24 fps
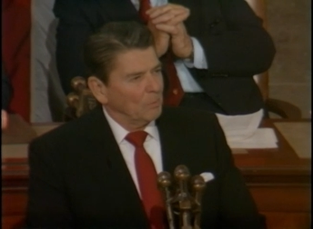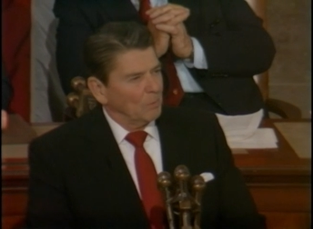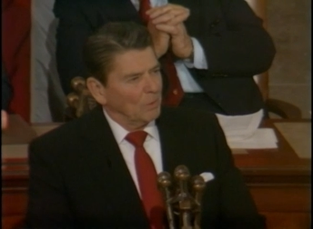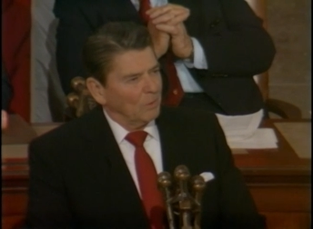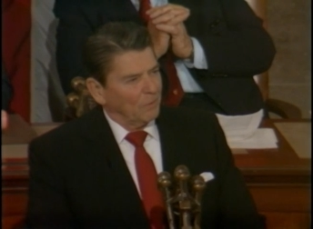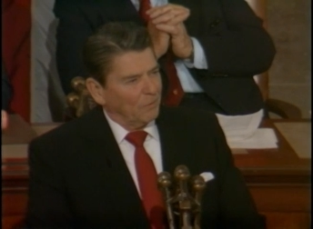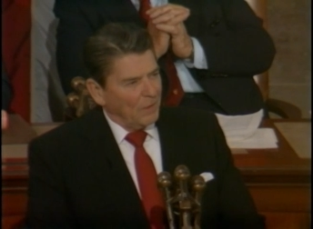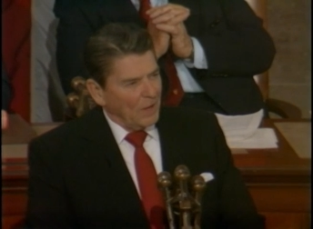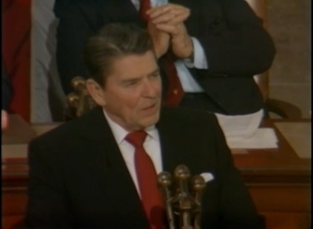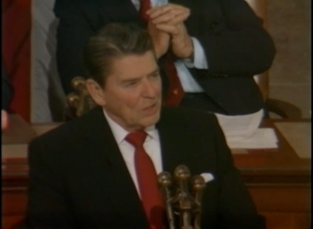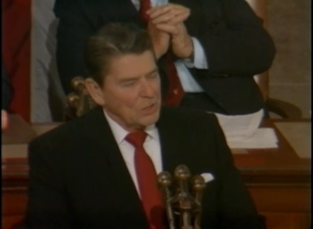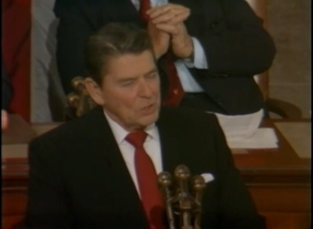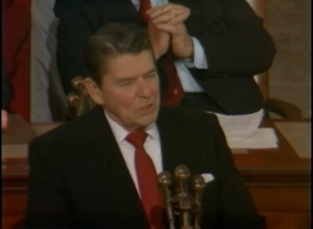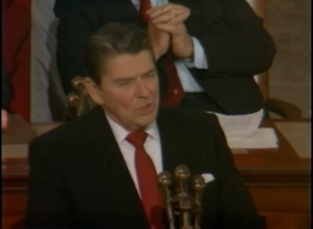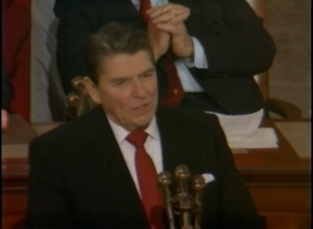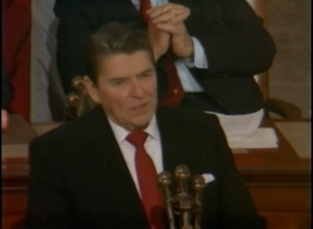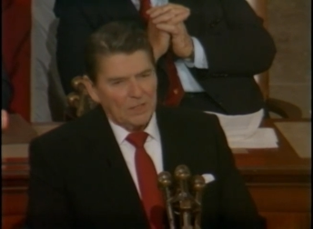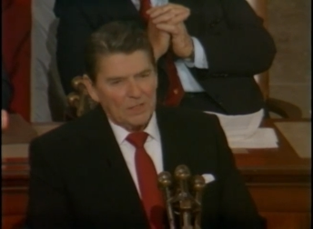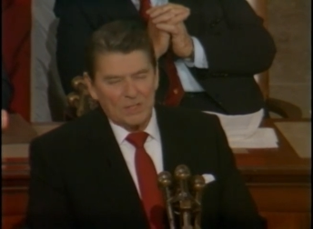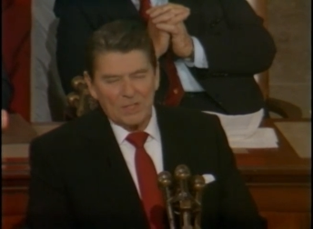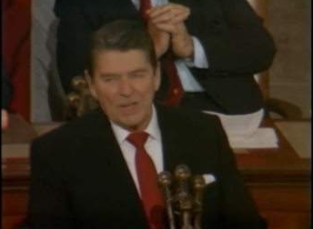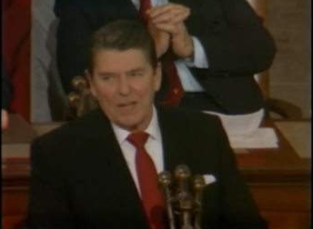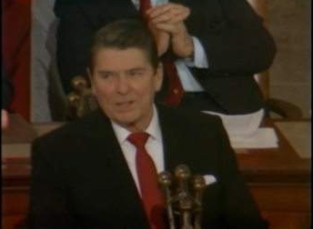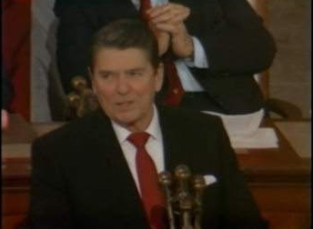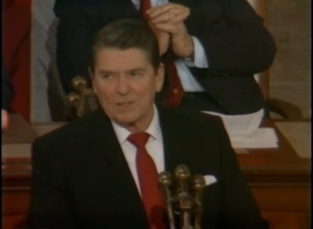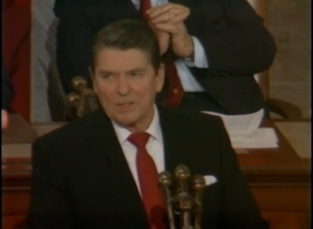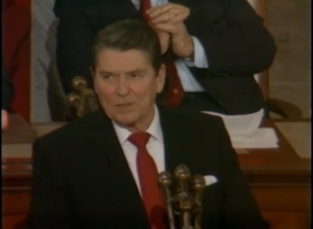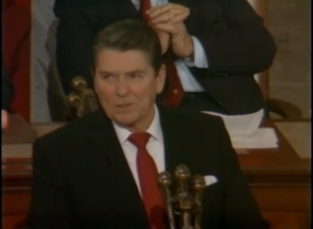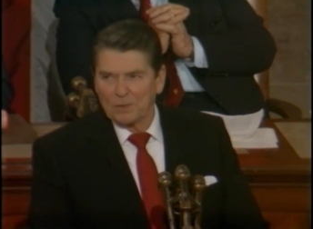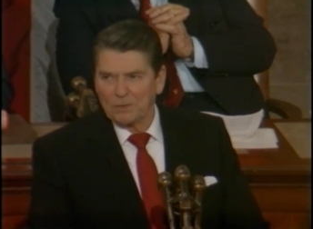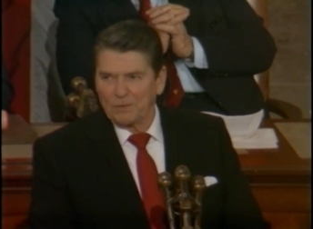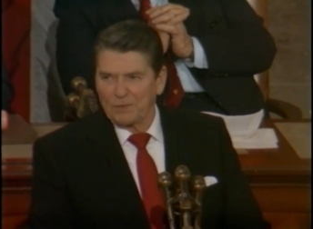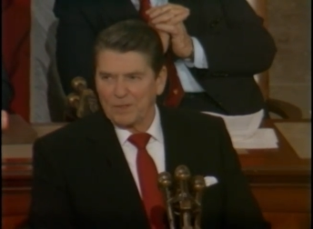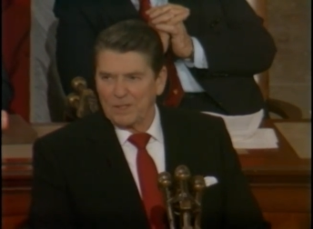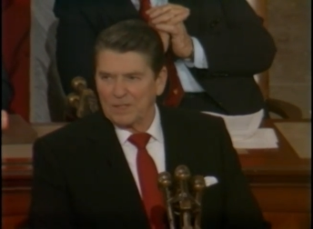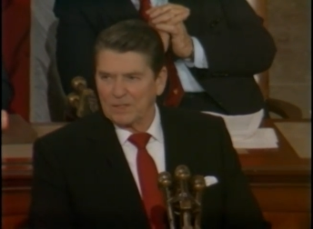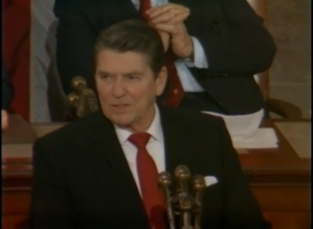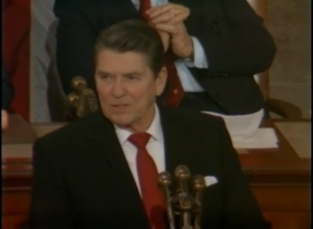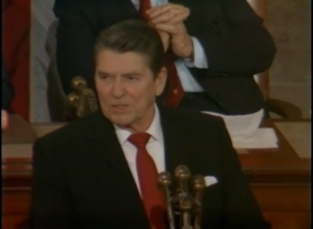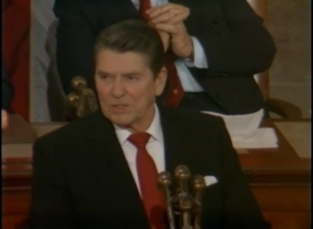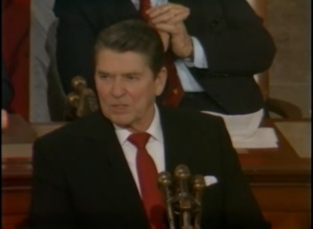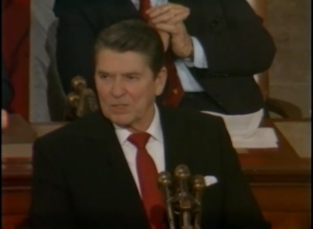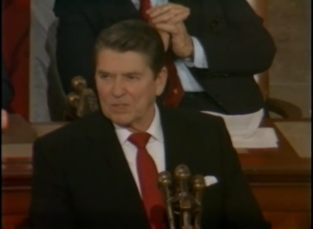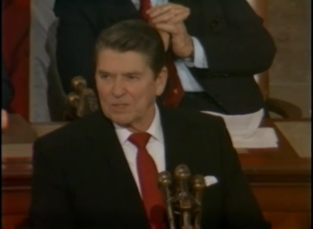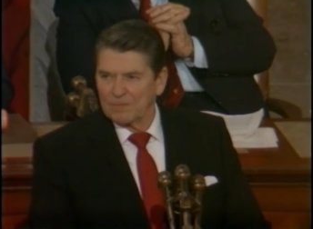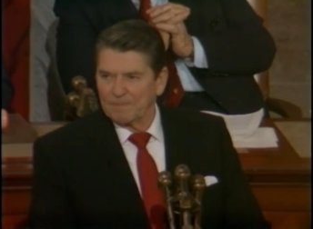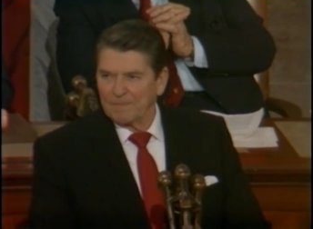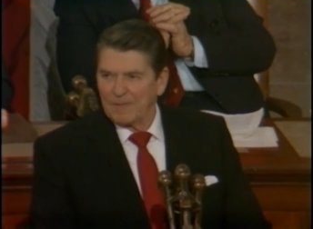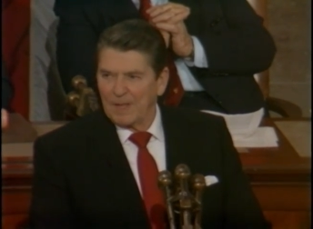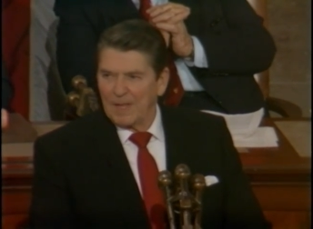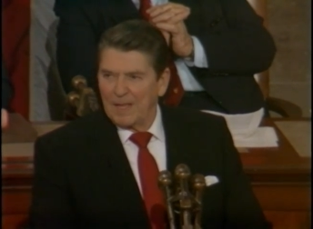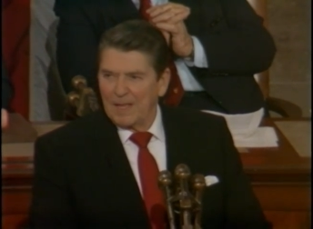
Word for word: professional, and technical fields.